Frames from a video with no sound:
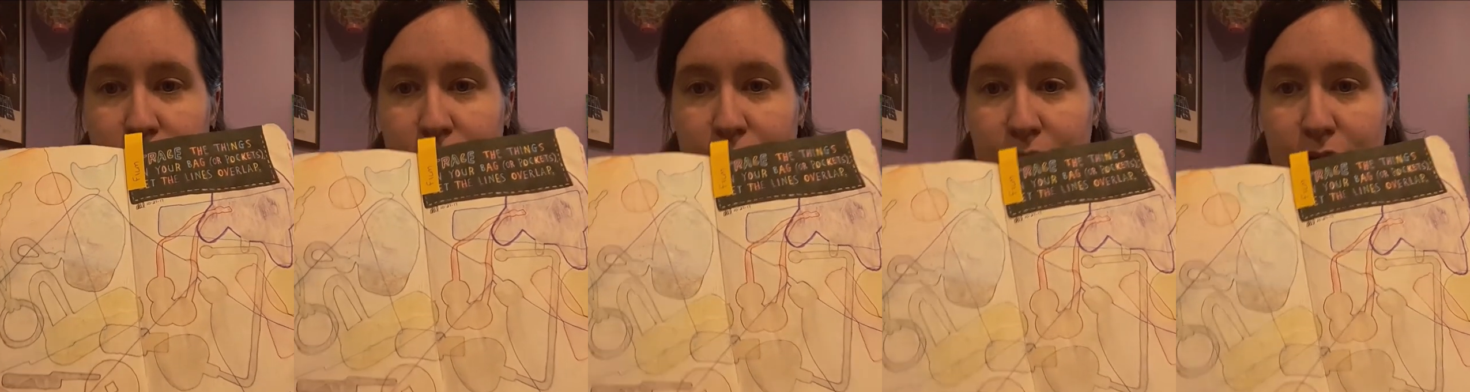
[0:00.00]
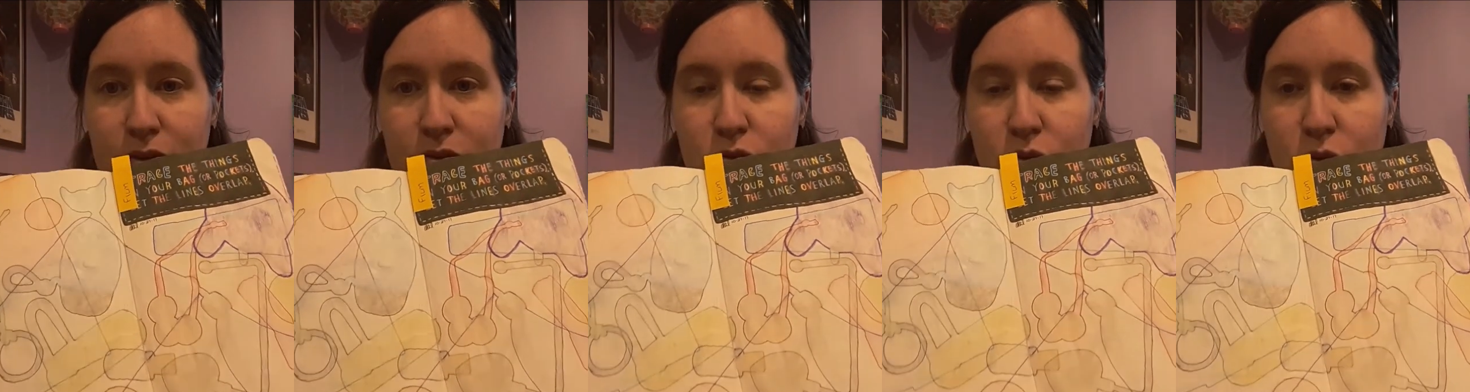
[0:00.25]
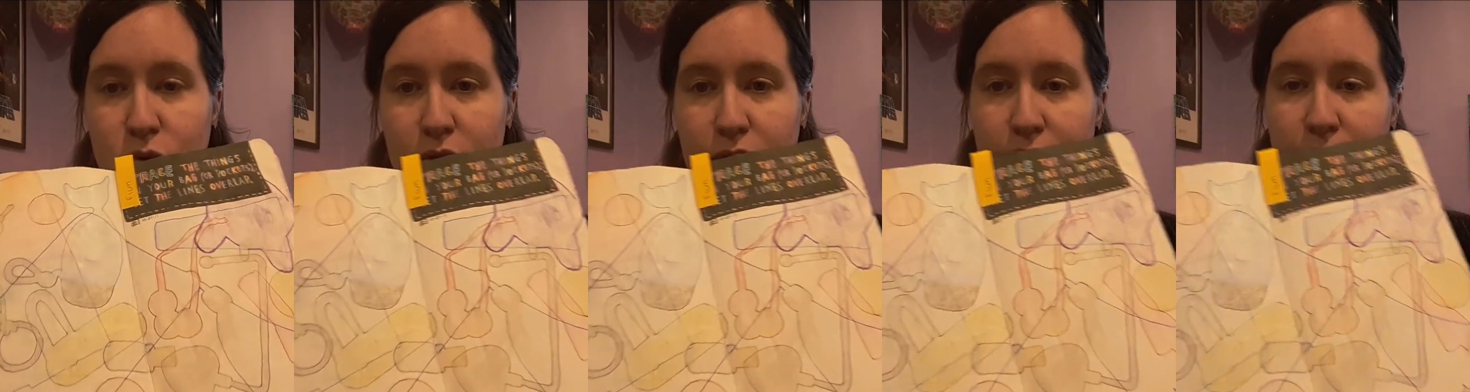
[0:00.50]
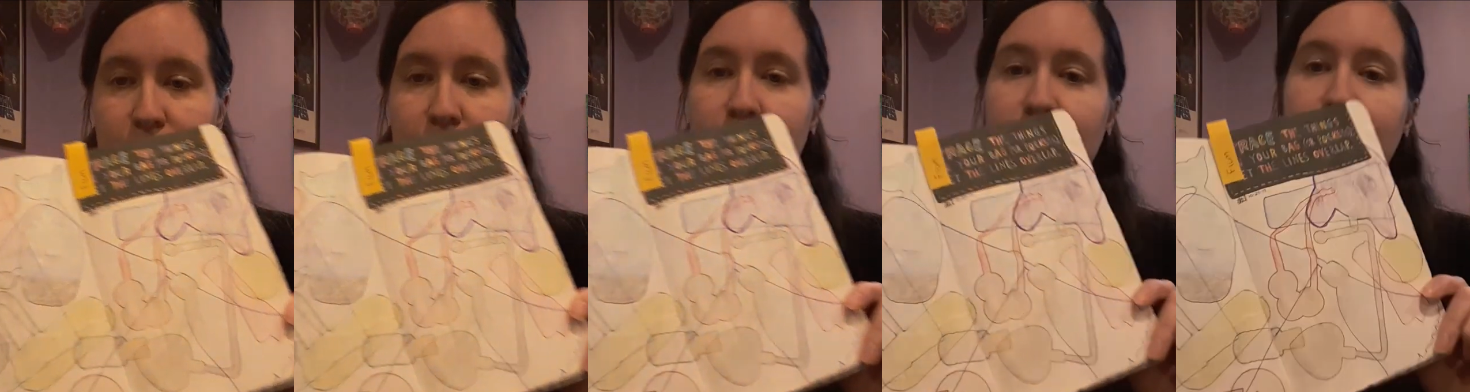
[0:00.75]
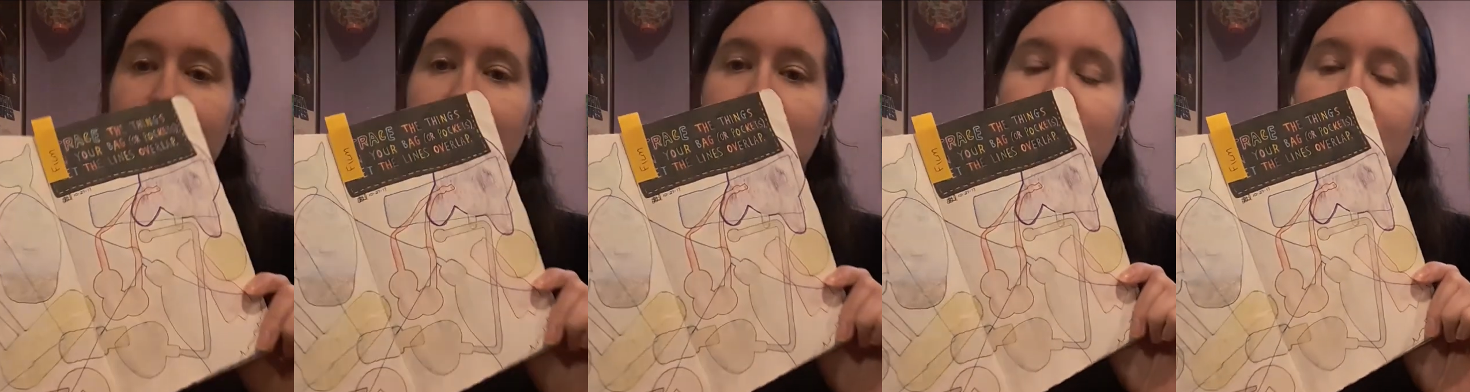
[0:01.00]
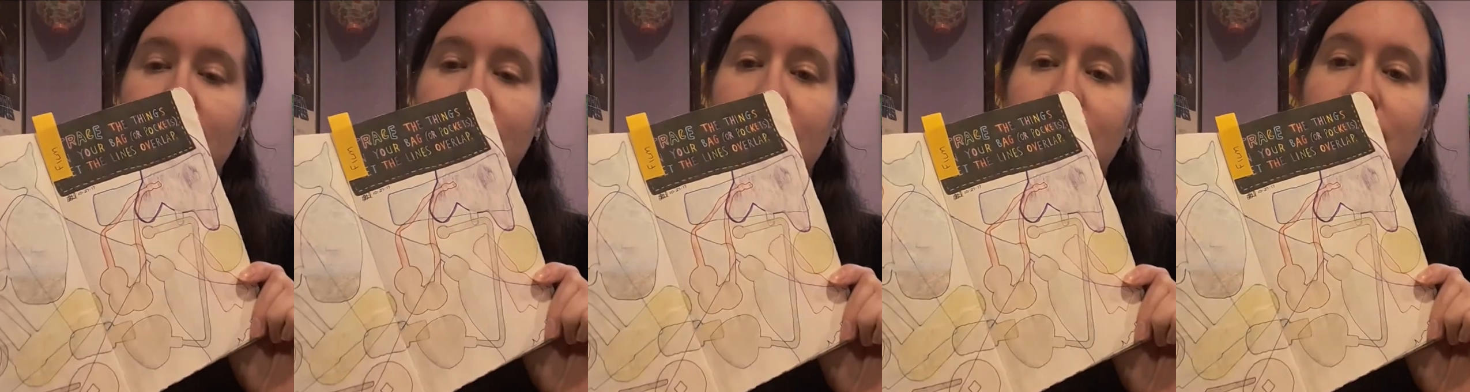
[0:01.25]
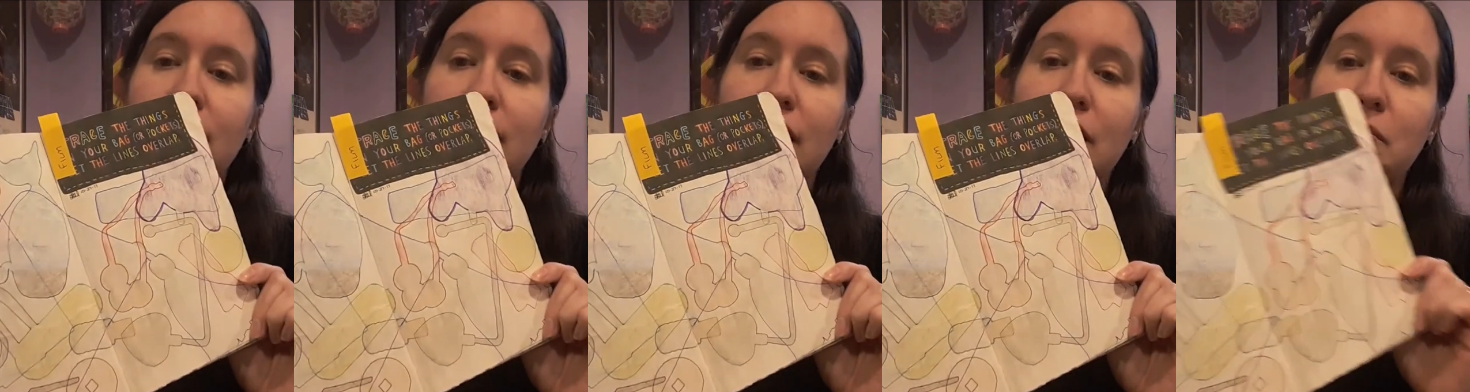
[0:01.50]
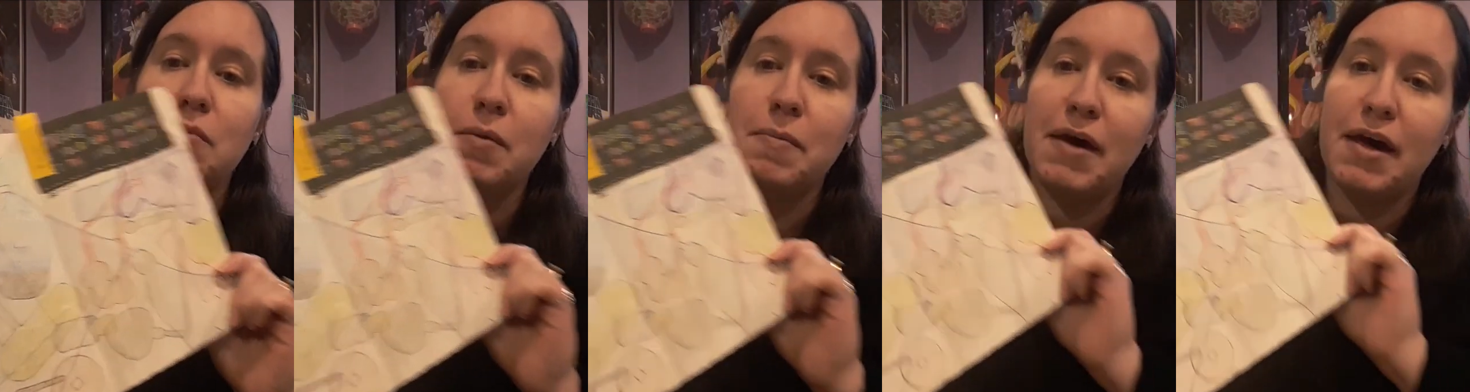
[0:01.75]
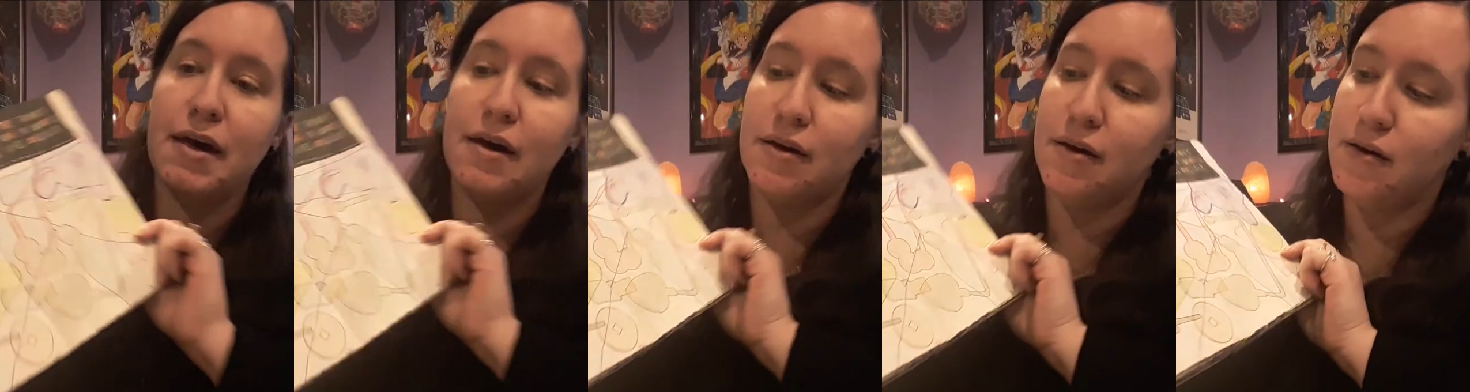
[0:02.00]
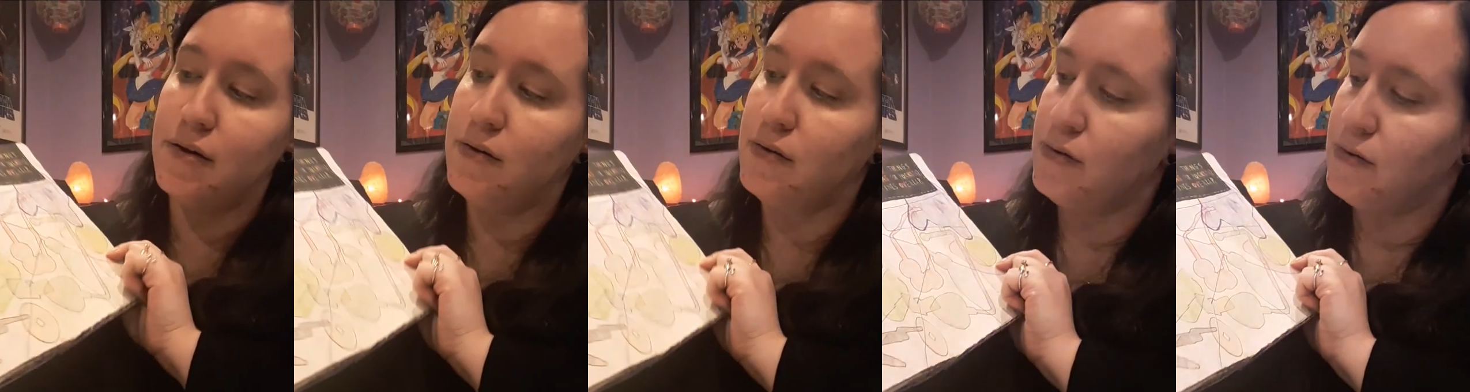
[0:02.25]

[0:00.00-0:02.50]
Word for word: that I stored in my bag